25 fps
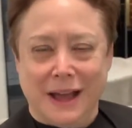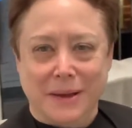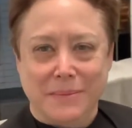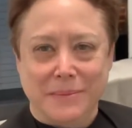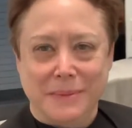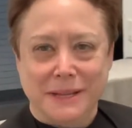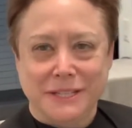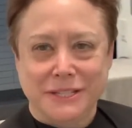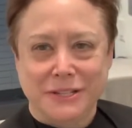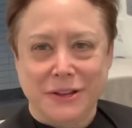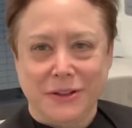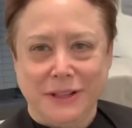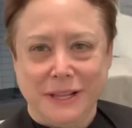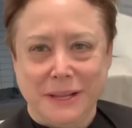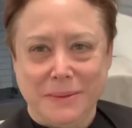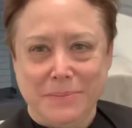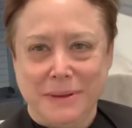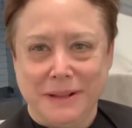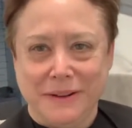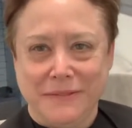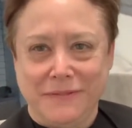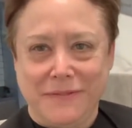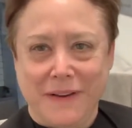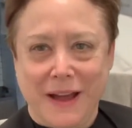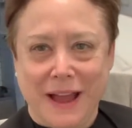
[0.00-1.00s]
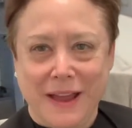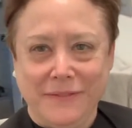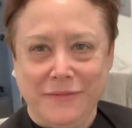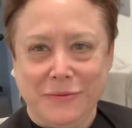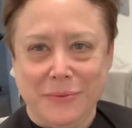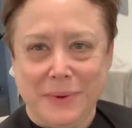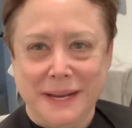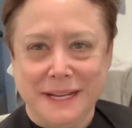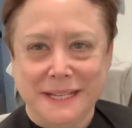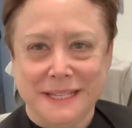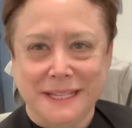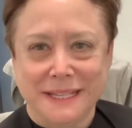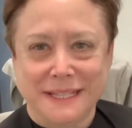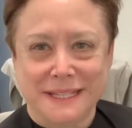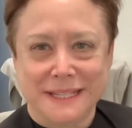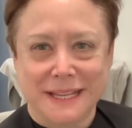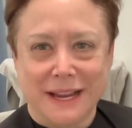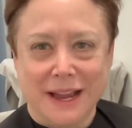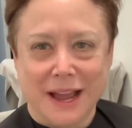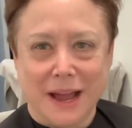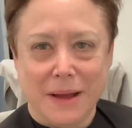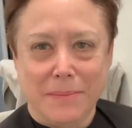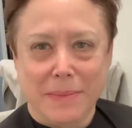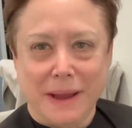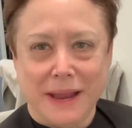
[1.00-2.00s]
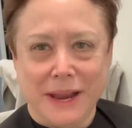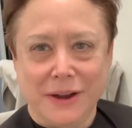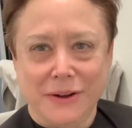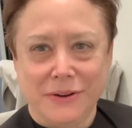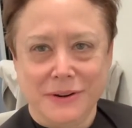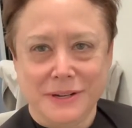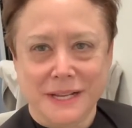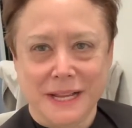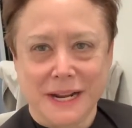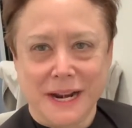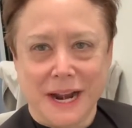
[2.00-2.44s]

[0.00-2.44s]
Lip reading: It's only been 5 weeks since I got my hair done.